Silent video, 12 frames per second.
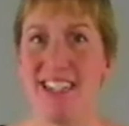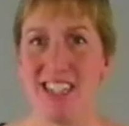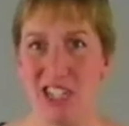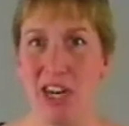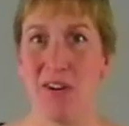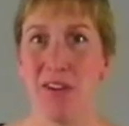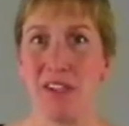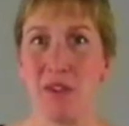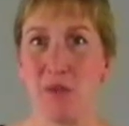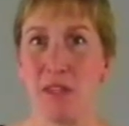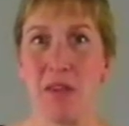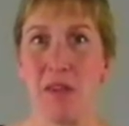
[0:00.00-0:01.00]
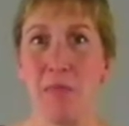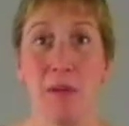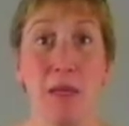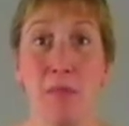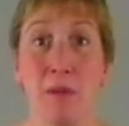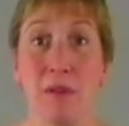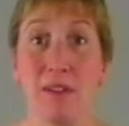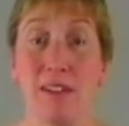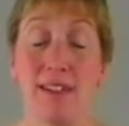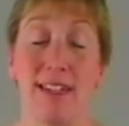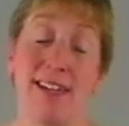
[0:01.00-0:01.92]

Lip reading: to share this with other people."